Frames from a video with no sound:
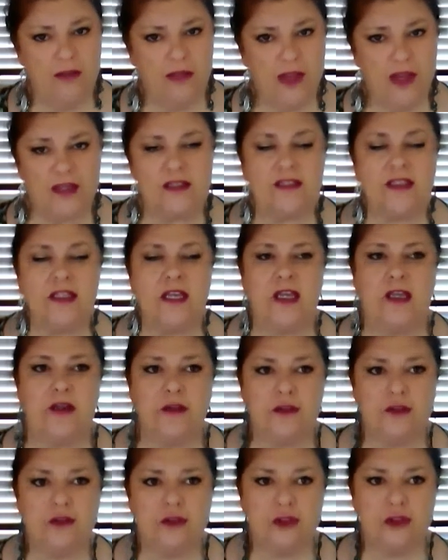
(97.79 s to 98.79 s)
that
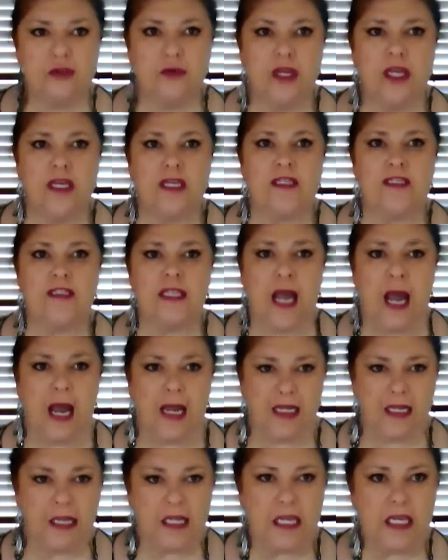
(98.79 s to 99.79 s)
tells you
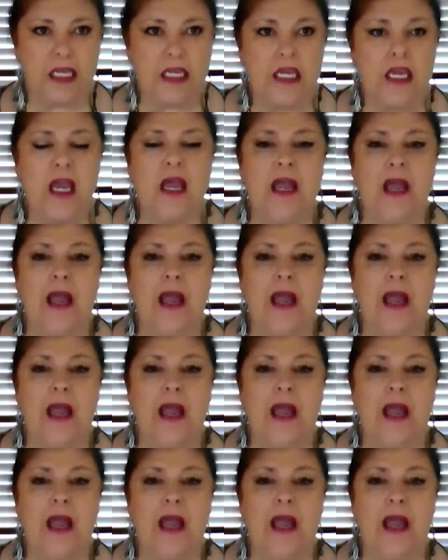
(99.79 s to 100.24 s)
exactly